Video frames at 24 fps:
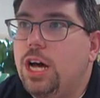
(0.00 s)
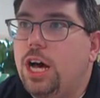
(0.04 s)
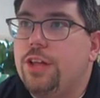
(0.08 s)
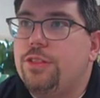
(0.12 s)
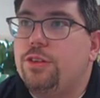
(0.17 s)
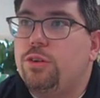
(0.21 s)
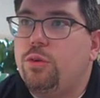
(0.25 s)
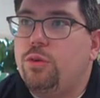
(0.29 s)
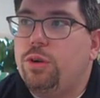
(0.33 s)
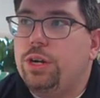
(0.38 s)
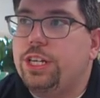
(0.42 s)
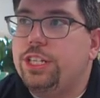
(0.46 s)

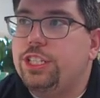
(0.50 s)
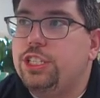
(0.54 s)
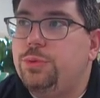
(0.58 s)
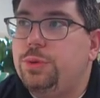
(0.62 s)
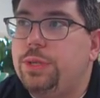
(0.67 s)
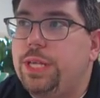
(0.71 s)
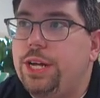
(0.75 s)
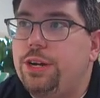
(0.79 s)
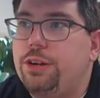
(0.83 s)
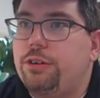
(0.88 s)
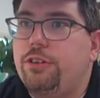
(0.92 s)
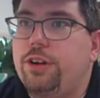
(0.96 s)
Other organs
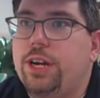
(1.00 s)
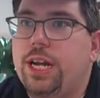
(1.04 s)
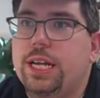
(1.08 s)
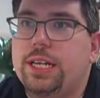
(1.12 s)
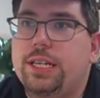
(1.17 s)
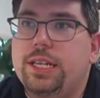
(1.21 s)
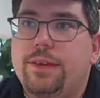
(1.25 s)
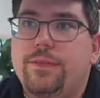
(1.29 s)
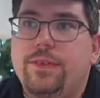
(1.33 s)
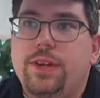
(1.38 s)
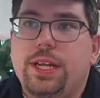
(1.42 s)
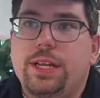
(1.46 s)
with endocrine
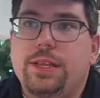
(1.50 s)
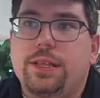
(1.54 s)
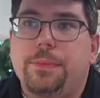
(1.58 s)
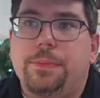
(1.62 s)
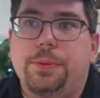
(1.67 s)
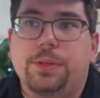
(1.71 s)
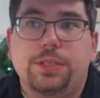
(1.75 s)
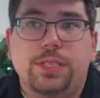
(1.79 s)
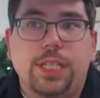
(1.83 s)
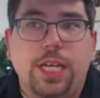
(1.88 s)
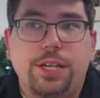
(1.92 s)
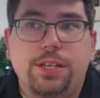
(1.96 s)
activity, the
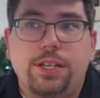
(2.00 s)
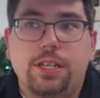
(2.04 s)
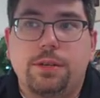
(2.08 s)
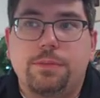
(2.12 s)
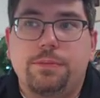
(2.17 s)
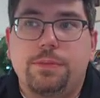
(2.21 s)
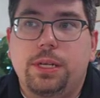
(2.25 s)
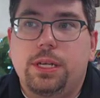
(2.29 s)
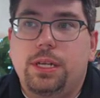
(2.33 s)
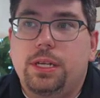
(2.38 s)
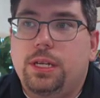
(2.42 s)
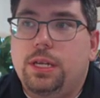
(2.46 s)

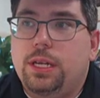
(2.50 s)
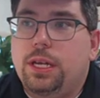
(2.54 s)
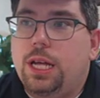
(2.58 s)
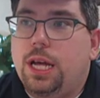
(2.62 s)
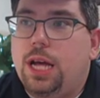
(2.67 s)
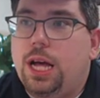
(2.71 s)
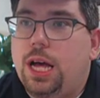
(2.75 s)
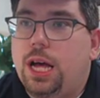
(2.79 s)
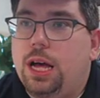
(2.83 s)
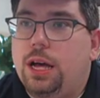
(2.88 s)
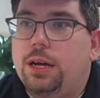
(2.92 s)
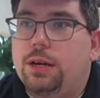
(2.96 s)
placenta,
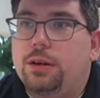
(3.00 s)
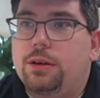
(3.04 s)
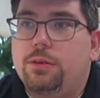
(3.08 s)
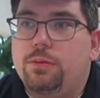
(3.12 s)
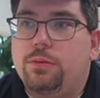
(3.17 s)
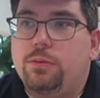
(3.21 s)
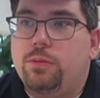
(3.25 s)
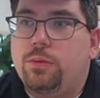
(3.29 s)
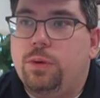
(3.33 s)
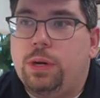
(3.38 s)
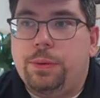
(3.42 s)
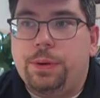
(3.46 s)

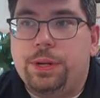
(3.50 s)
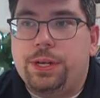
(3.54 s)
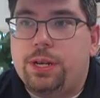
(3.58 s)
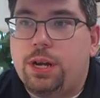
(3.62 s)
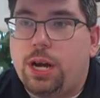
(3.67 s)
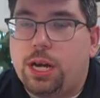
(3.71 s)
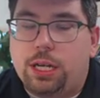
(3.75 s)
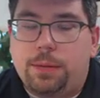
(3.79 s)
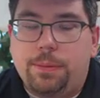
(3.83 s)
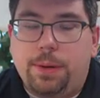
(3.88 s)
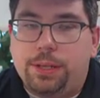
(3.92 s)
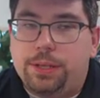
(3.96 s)
we
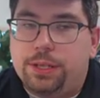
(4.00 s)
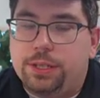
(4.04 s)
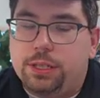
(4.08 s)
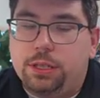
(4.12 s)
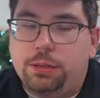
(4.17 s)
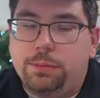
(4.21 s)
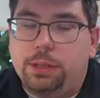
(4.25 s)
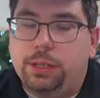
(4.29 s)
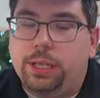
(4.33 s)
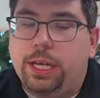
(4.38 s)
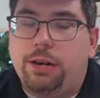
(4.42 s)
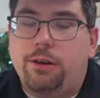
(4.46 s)
talk about this a
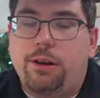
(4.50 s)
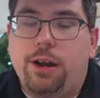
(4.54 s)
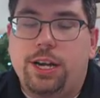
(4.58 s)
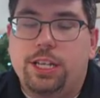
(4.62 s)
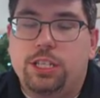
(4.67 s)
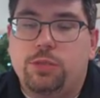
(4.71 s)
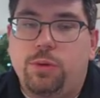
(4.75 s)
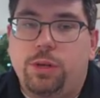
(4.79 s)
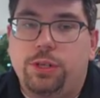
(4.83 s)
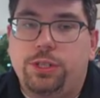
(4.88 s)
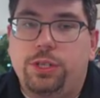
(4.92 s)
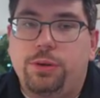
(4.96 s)
little bit later on
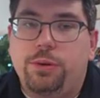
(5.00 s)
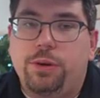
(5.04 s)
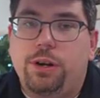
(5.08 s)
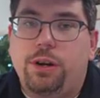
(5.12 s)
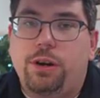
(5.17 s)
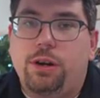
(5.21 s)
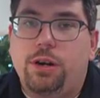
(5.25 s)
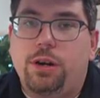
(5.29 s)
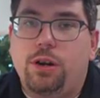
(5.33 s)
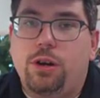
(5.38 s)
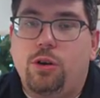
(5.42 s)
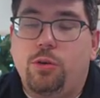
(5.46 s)
as well too in
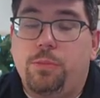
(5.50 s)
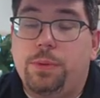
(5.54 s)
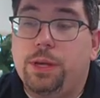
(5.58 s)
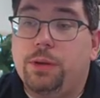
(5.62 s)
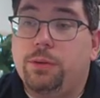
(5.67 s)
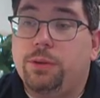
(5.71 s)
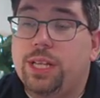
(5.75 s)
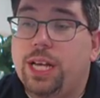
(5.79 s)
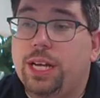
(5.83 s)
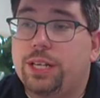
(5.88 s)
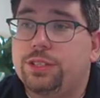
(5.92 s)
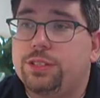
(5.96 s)
our
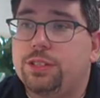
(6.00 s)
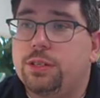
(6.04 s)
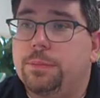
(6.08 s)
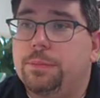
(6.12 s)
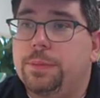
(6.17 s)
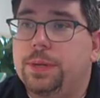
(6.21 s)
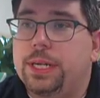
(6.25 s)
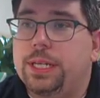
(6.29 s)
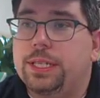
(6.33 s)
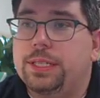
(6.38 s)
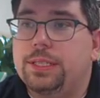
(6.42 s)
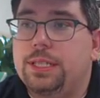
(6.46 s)
OBU lecture,
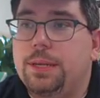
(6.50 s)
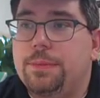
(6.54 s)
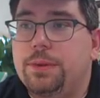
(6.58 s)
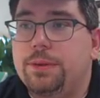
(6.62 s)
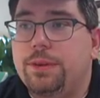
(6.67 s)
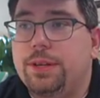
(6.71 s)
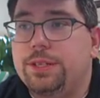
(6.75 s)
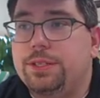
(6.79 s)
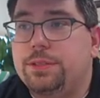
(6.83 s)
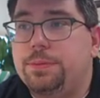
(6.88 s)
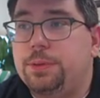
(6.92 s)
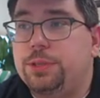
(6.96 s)
but it
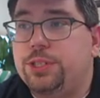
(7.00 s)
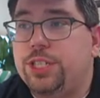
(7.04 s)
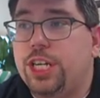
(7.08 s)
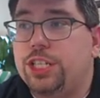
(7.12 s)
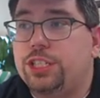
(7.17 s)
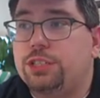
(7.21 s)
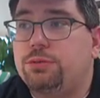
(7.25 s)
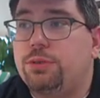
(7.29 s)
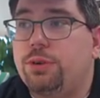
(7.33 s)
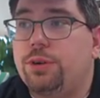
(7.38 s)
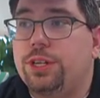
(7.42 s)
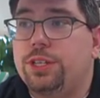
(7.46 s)
stimulates
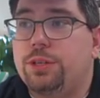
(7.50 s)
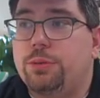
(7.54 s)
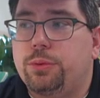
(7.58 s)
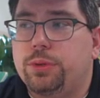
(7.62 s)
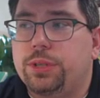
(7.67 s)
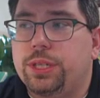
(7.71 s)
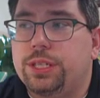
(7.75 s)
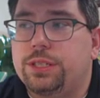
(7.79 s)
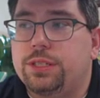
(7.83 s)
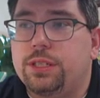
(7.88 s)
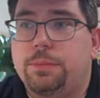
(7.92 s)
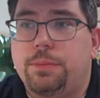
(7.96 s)
progesterone and the
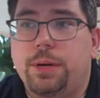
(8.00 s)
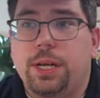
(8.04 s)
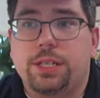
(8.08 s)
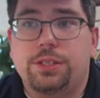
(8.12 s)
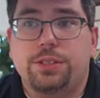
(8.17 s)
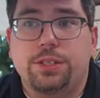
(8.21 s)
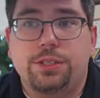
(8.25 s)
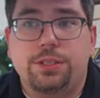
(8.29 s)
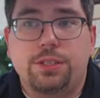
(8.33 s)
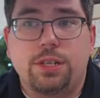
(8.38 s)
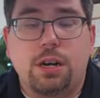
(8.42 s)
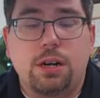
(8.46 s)
release of the
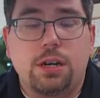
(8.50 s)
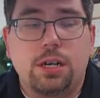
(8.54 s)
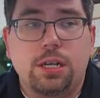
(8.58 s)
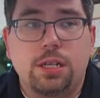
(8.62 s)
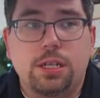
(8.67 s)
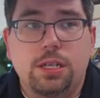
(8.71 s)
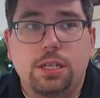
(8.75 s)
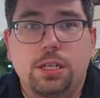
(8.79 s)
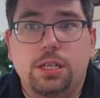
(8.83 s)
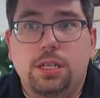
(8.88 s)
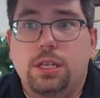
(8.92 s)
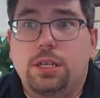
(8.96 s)
pregnancy start.